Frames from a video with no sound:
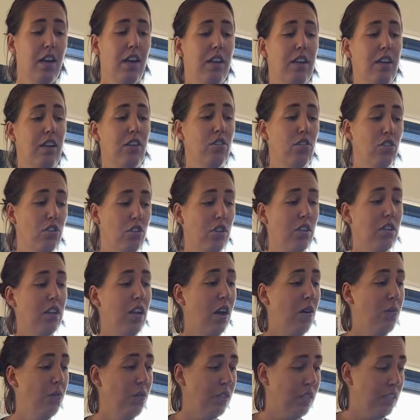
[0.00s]
Now, usually
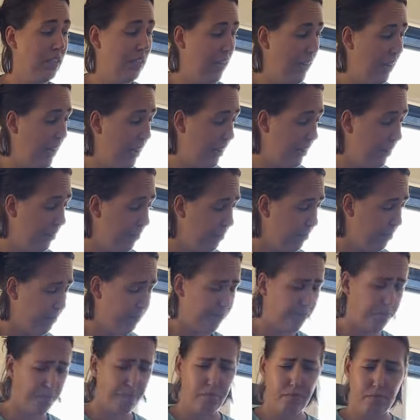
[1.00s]
I would say
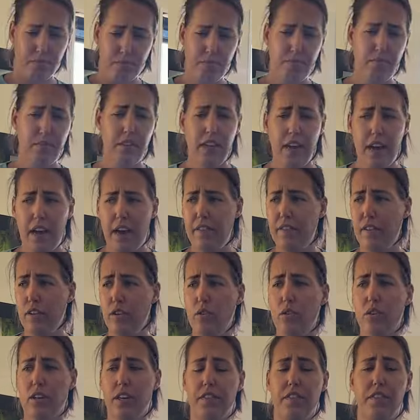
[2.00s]
have a
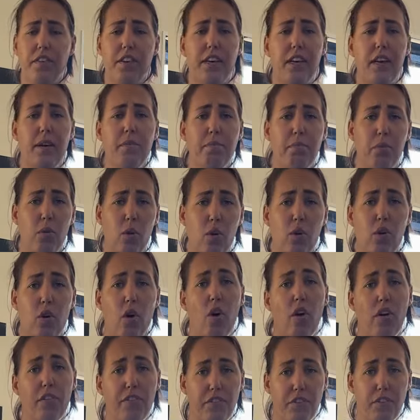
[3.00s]
look if you can block
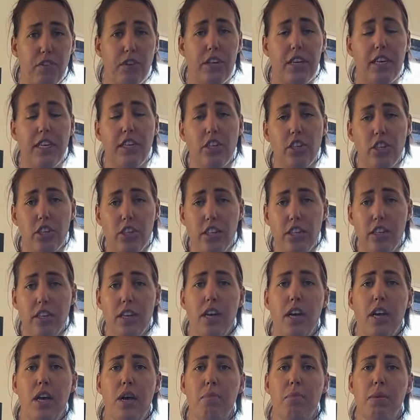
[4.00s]
off your kitchen,
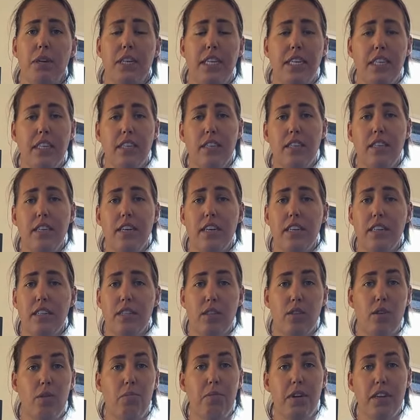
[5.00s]
but these days
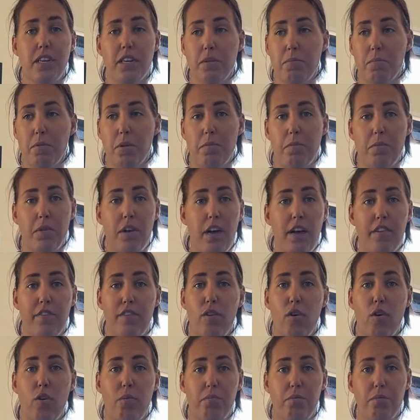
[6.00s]
so many people have
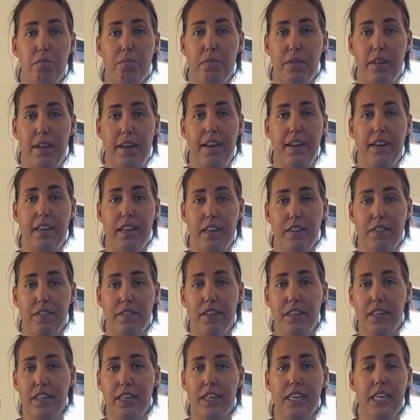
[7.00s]
open plan
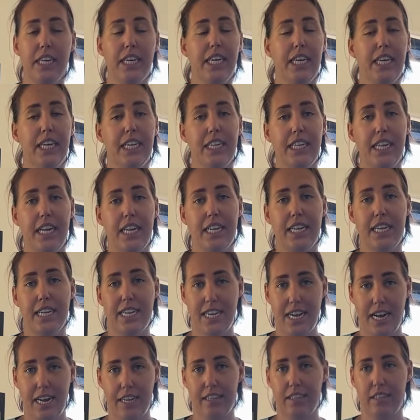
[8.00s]
living that
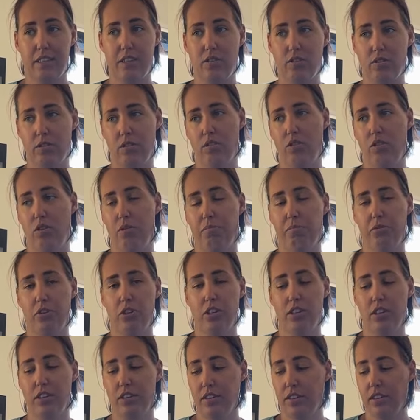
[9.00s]
that's not an
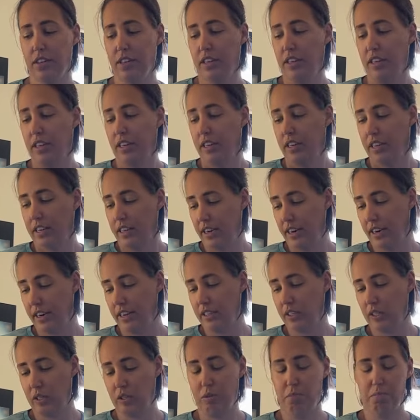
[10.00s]
option. Yeah,
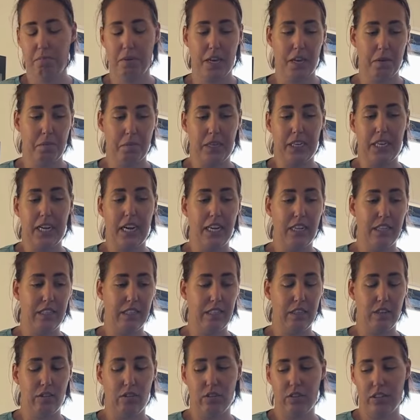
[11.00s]
so baby gates
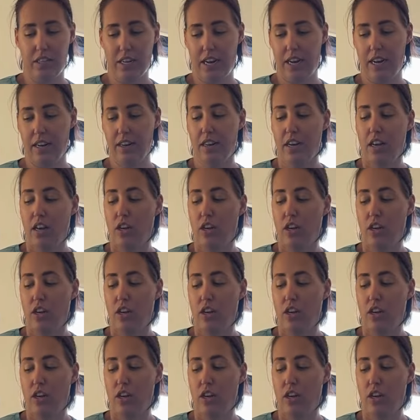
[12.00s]
and all that.